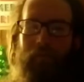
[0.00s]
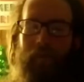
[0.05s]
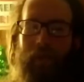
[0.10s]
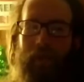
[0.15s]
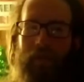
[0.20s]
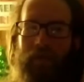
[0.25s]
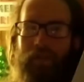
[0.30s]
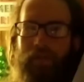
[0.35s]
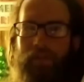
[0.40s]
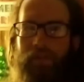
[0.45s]

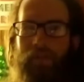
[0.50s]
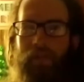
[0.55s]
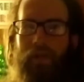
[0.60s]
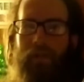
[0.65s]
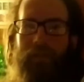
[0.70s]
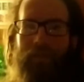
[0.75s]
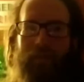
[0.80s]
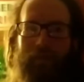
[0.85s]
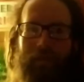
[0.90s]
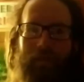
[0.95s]
pages, not
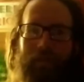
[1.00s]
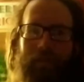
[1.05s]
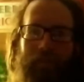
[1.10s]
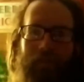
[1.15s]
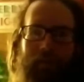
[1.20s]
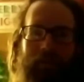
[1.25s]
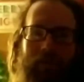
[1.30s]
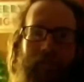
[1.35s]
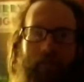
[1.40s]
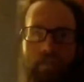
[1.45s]
just
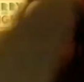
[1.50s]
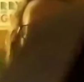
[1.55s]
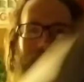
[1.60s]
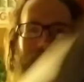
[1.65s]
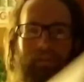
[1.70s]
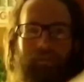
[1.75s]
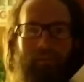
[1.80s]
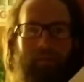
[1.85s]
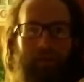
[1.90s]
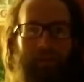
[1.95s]
this, so it
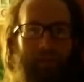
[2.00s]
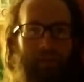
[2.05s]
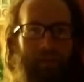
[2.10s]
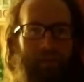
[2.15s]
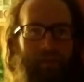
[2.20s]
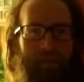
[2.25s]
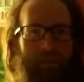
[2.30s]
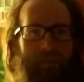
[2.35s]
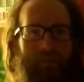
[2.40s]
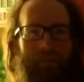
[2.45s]
looks more like
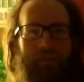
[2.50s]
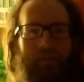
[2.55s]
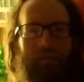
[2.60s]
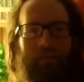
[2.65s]
this.